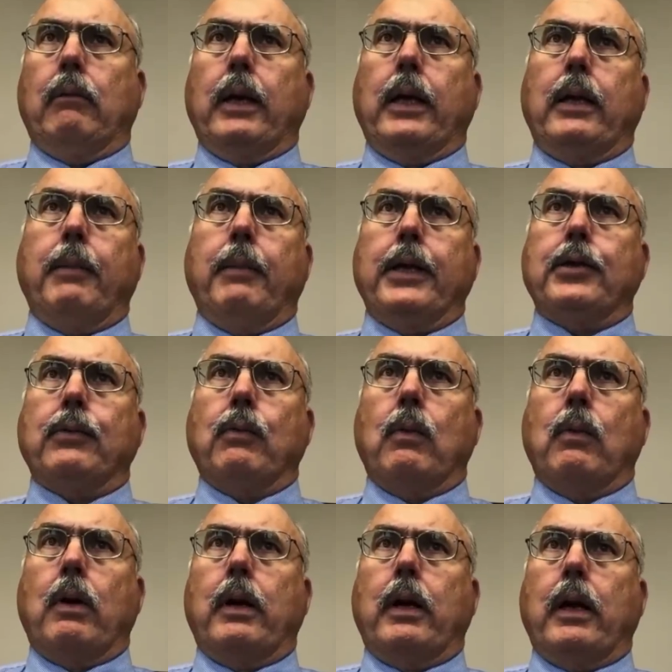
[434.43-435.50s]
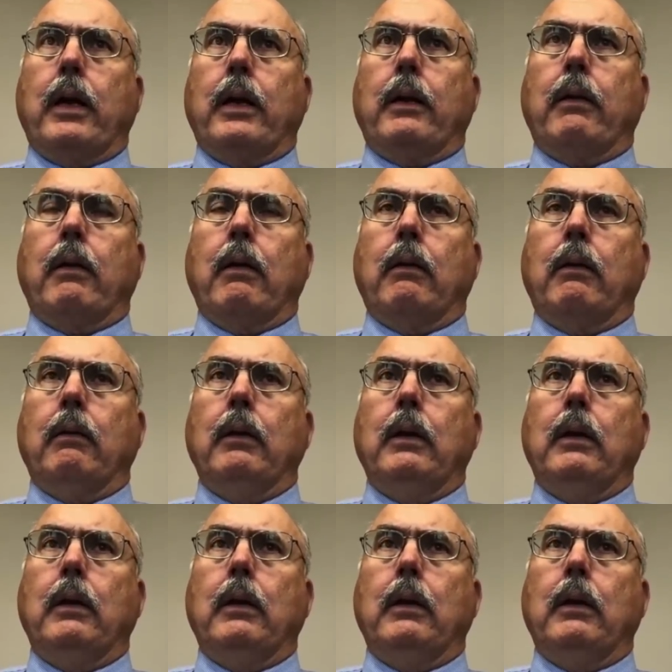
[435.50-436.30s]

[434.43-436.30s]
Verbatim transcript: reclamation work at our